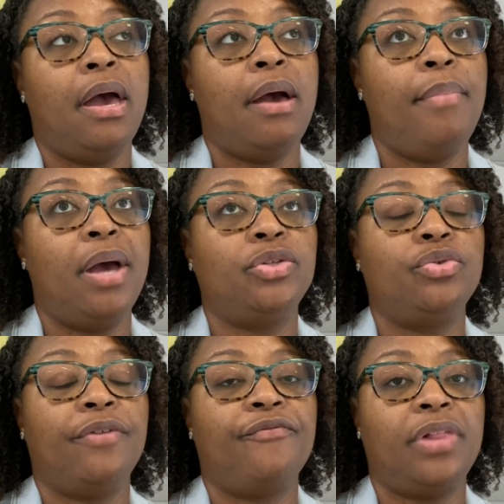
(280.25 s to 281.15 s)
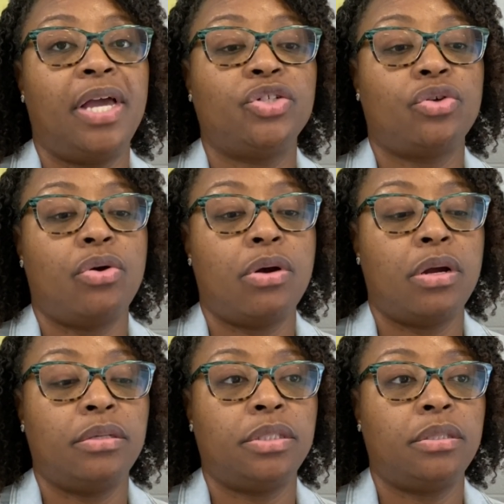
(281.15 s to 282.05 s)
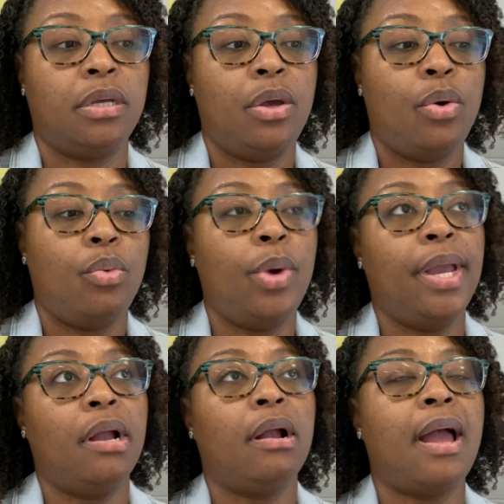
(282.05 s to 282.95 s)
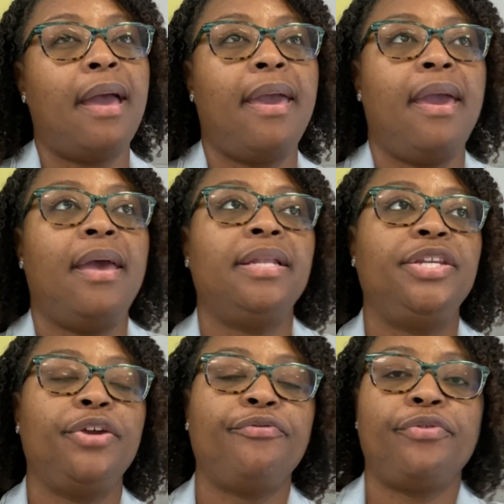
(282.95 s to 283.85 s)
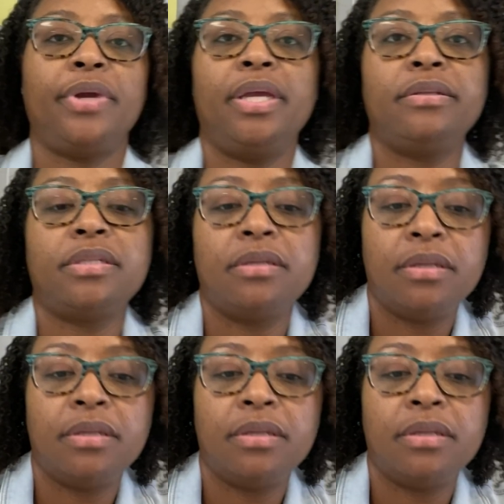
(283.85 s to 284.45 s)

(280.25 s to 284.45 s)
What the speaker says: about doing flashcards where I had different